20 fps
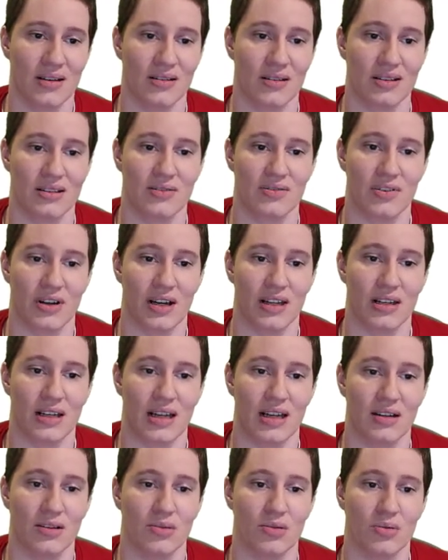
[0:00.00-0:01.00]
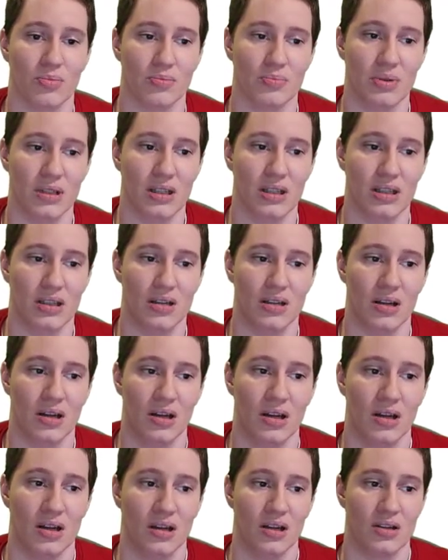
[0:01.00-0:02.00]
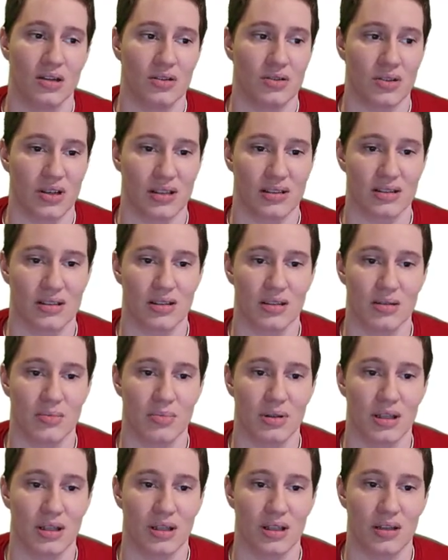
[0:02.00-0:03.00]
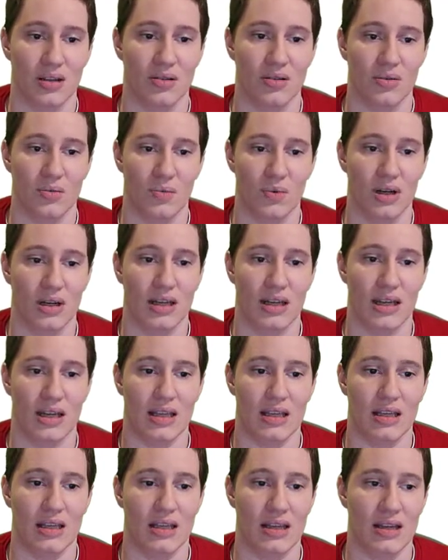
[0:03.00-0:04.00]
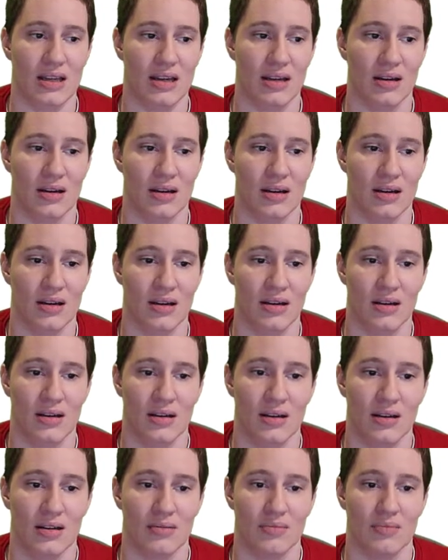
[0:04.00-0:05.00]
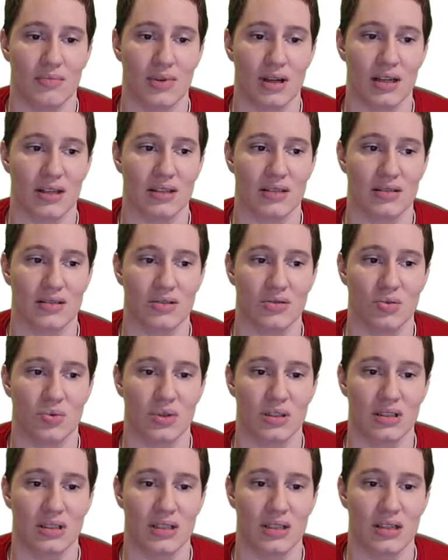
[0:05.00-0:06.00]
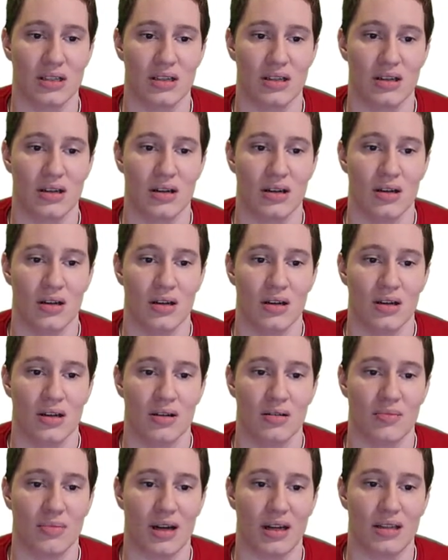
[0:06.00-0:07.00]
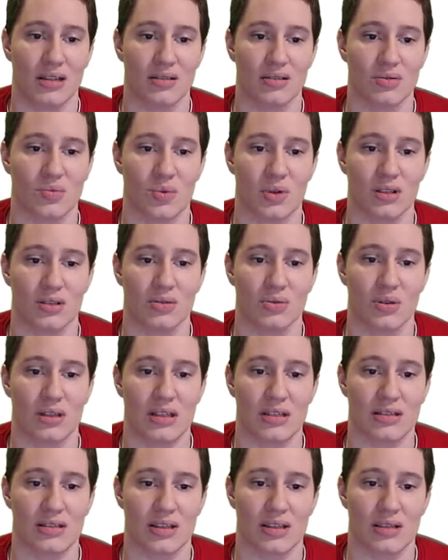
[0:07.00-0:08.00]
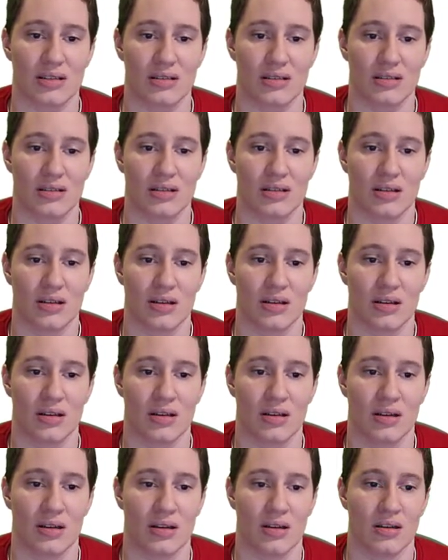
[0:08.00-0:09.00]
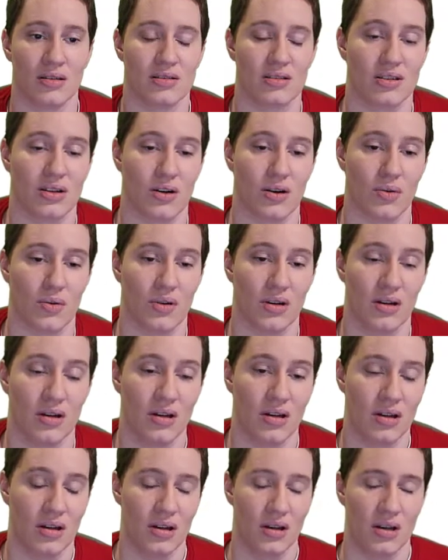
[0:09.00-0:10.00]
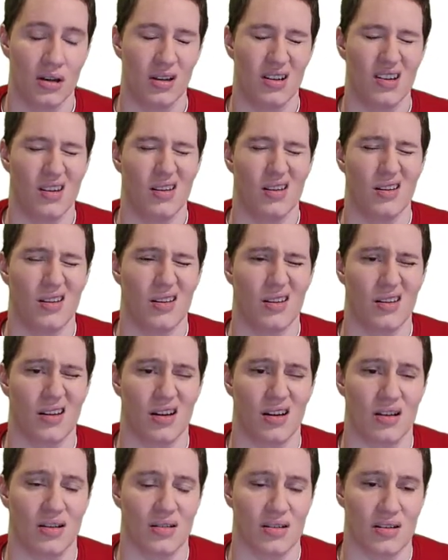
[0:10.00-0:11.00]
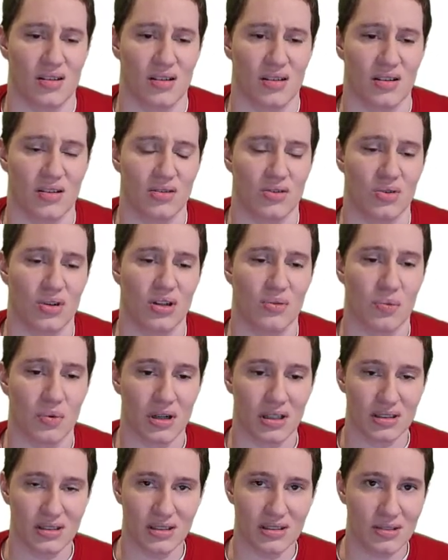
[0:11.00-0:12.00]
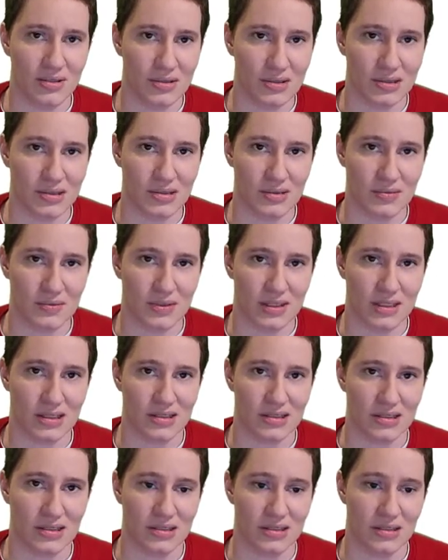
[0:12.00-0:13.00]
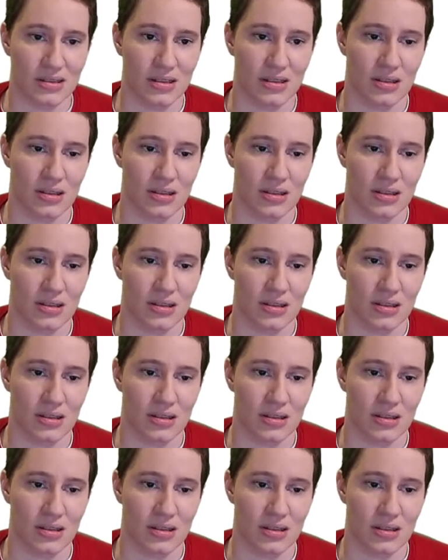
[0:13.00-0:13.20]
Let's find angle B. So that's going to be 180 minus 20 minus 126. So do I want to do this in my head?